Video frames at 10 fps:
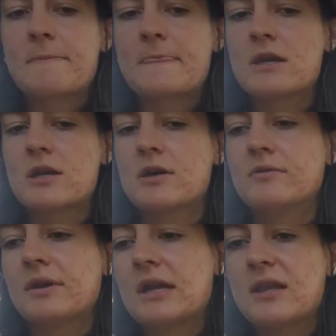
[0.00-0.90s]
you
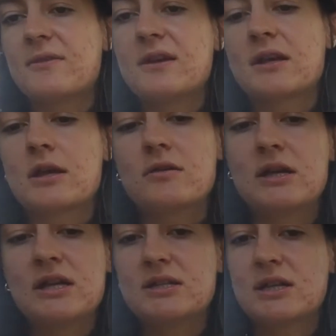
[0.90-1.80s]
know, anything that you
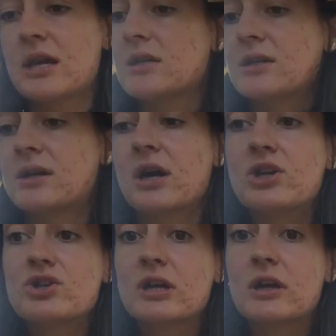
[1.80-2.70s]
needed to get into the
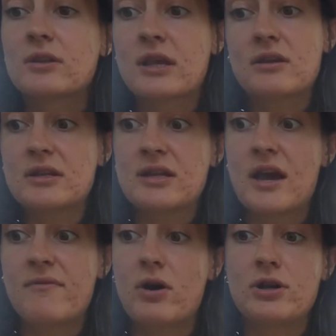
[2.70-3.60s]
country or that you need to
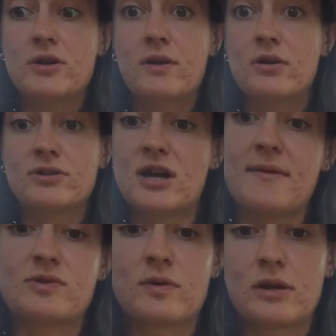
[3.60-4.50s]
have on you at all
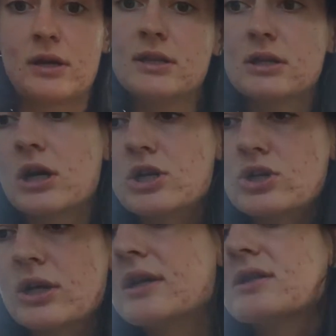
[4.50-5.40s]
times while you're in the
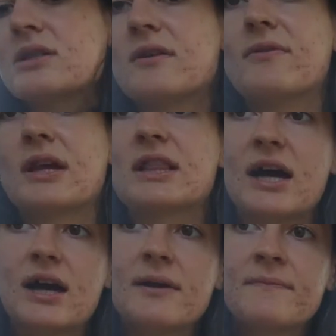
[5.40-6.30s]
country, stuff like
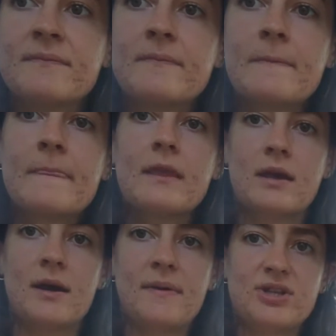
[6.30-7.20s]
that.
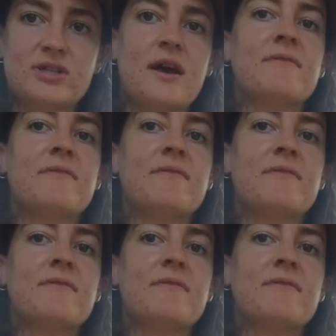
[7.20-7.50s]
I just have